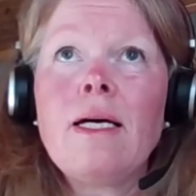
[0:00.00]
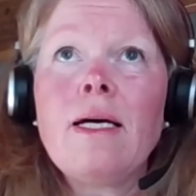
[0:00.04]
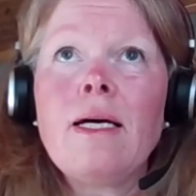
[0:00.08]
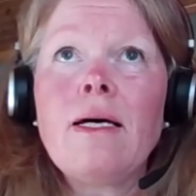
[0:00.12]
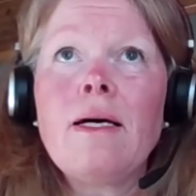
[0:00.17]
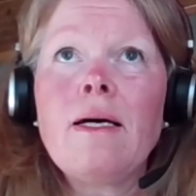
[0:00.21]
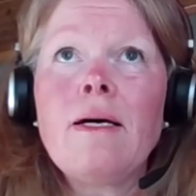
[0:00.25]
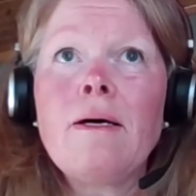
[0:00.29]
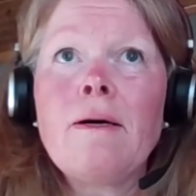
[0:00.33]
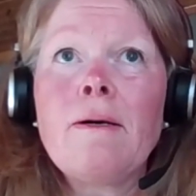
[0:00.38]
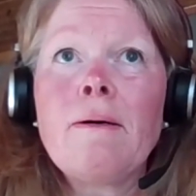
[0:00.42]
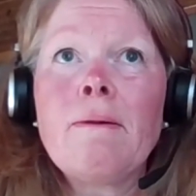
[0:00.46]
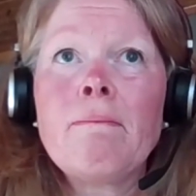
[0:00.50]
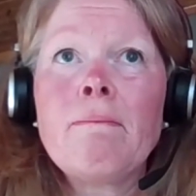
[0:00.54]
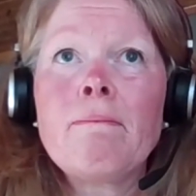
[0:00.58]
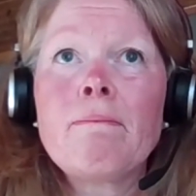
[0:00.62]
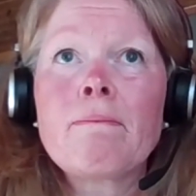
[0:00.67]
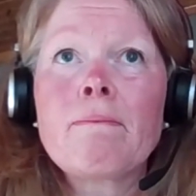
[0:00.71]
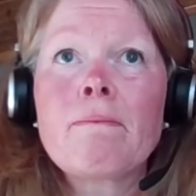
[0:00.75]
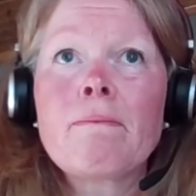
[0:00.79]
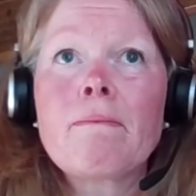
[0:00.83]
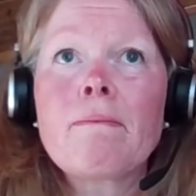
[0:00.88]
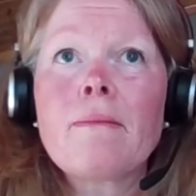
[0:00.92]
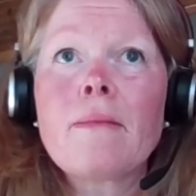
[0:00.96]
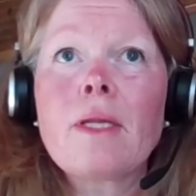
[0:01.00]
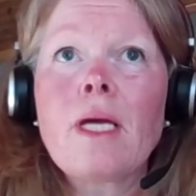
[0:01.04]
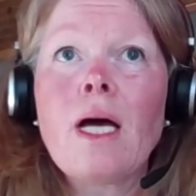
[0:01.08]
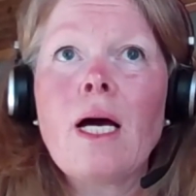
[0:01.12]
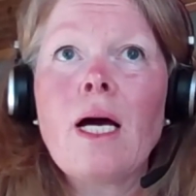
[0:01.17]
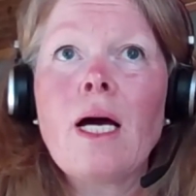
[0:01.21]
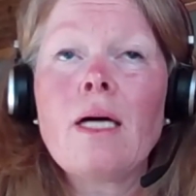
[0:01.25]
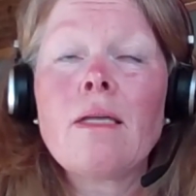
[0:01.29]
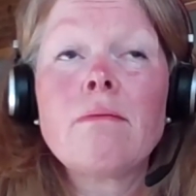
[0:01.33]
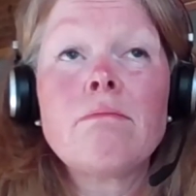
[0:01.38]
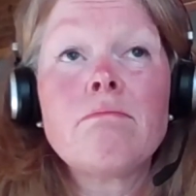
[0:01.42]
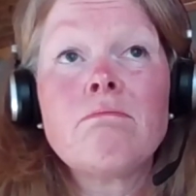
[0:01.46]
And
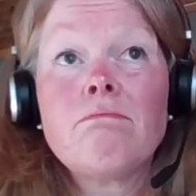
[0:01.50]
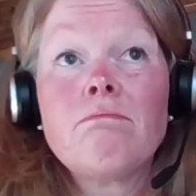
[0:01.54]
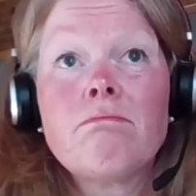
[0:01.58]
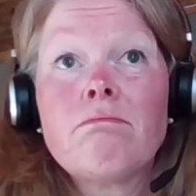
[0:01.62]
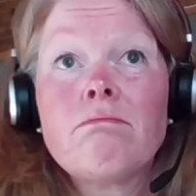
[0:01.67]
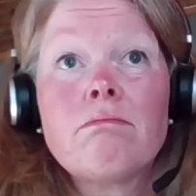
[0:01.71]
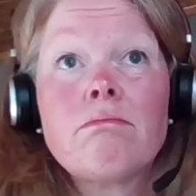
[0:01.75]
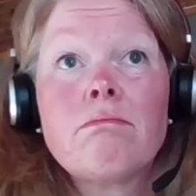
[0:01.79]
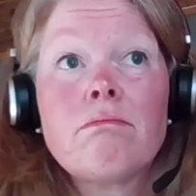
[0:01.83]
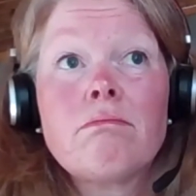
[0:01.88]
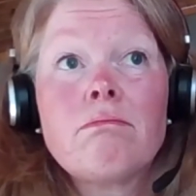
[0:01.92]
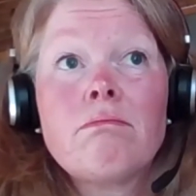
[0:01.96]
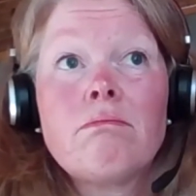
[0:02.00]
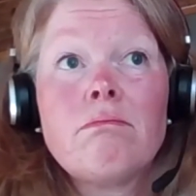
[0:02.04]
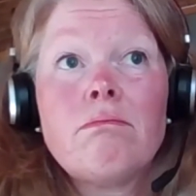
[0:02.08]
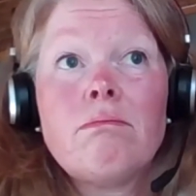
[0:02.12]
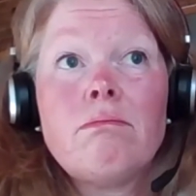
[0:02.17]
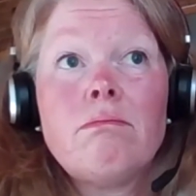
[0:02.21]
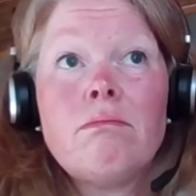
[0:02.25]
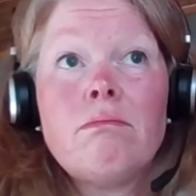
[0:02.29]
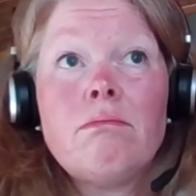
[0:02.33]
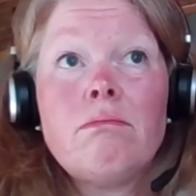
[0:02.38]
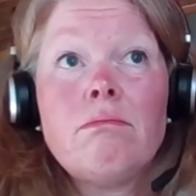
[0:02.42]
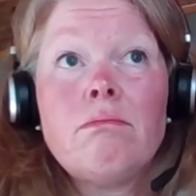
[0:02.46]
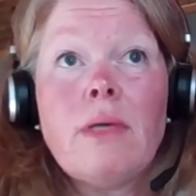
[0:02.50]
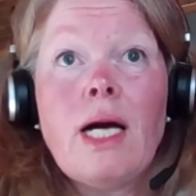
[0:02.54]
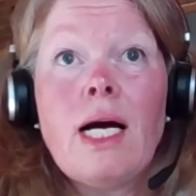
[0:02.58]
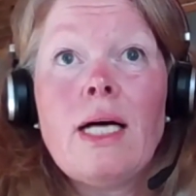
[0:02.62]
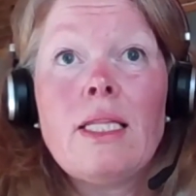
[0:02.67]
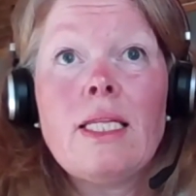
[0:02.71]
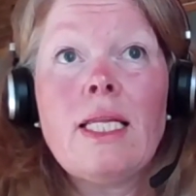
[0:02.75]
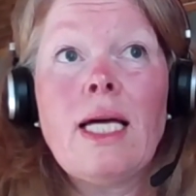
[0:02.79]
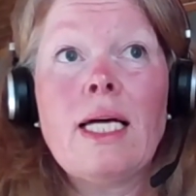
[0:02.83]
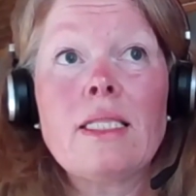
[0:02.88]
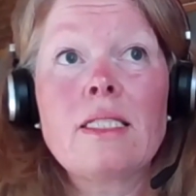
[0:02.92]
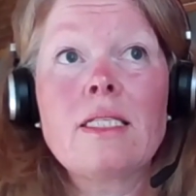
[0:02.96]

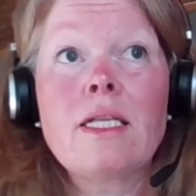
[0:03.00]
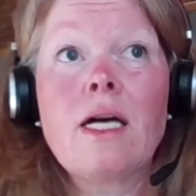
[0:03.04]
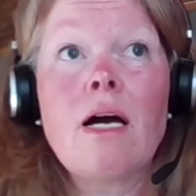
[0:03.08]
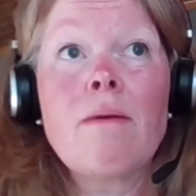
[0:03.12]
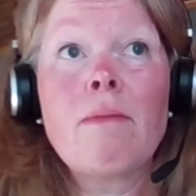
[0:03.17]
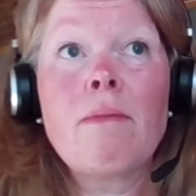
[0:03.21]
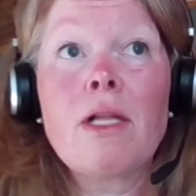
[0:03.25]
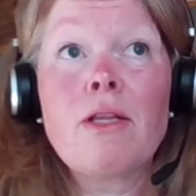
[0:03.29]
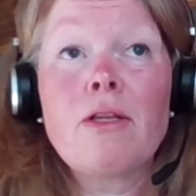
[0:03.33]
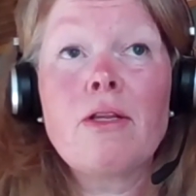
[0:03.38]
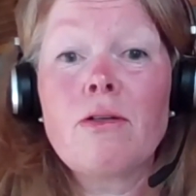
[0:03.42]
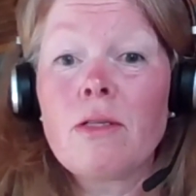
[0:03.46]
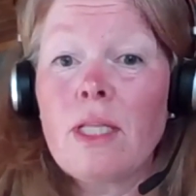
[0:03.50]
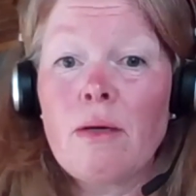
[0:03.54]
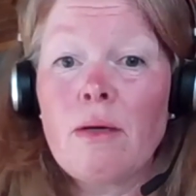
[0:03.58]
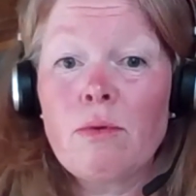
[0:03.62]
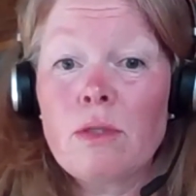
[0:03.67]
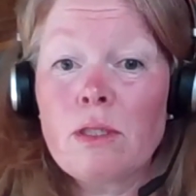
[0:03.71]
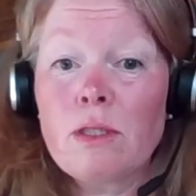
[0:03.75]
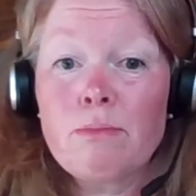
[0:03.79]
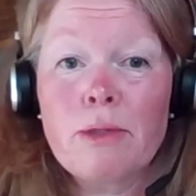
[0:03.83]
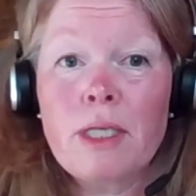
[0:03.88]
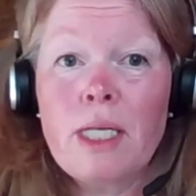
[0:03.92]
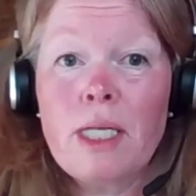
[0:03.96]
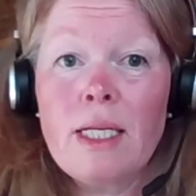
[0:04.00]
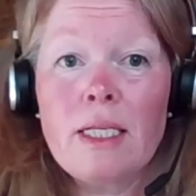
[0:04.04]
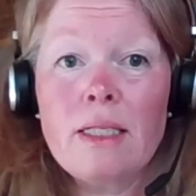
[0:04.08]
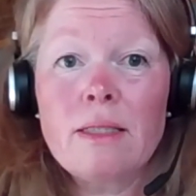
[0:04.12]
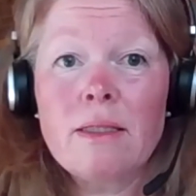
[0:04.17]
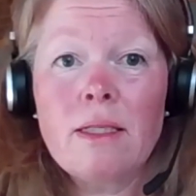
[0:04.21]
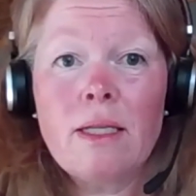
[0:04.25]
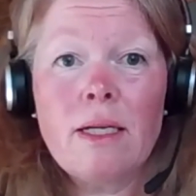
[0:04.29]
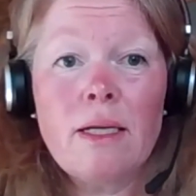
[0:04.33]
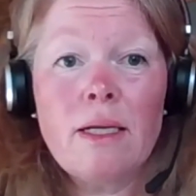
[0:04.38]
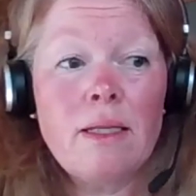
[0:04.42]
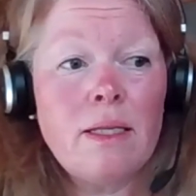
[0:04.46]
at that time I thought that was
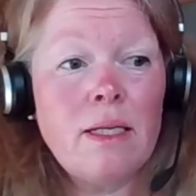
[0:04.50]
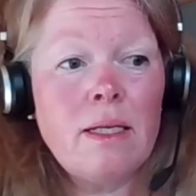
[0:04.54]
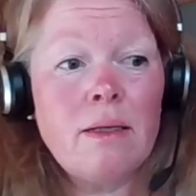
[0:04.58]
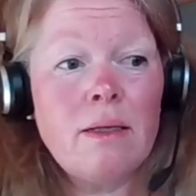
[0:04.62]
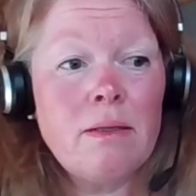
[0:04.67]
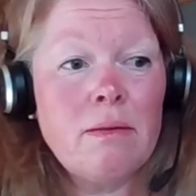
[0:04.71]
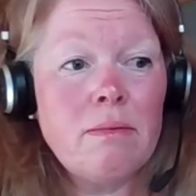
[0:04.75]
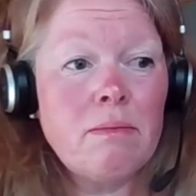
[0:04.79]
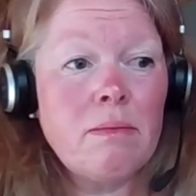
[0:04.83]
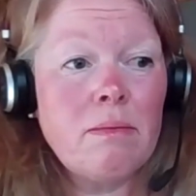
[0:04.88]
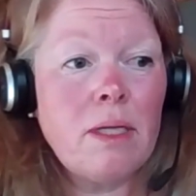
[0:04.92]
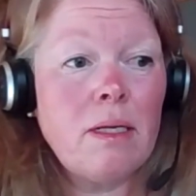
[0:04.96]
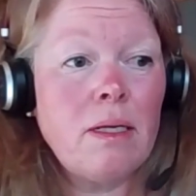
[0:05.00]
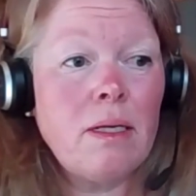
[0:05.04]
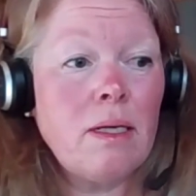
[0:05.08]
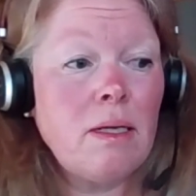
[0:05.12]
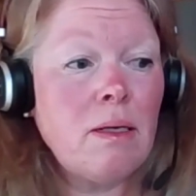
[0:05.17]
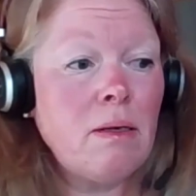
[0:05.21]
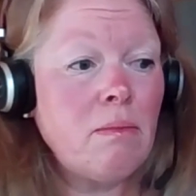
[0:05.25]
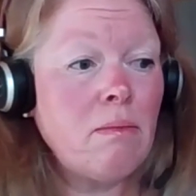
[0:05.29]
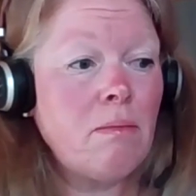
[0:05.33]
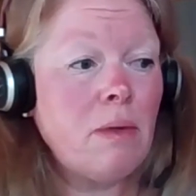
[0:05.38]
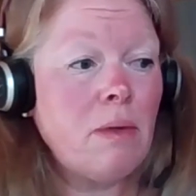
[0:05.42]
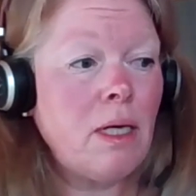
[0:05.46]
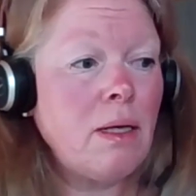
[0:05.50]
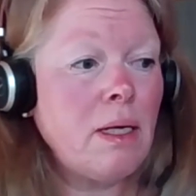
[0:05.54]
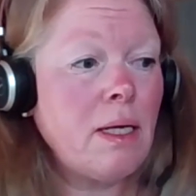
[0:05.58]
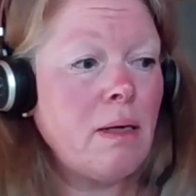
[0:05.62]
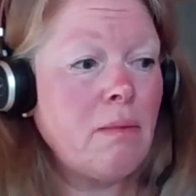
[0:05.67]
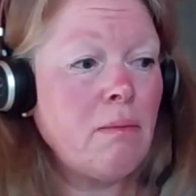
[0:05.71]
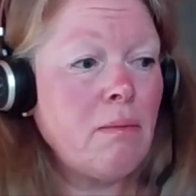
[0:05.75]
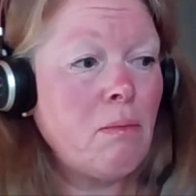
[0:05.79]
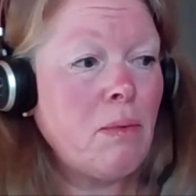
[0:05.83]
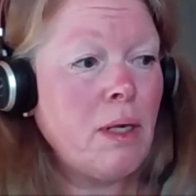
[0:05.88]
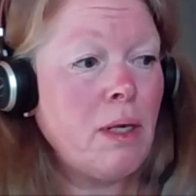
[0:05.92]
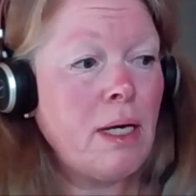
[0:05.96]
brilliant. And then I
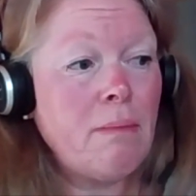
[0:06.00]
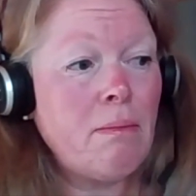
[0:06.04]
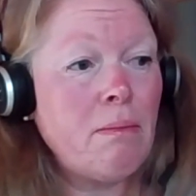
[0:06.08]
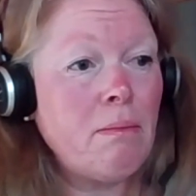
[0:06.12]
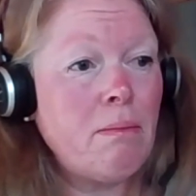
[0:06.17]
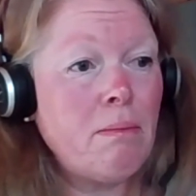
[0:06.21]
went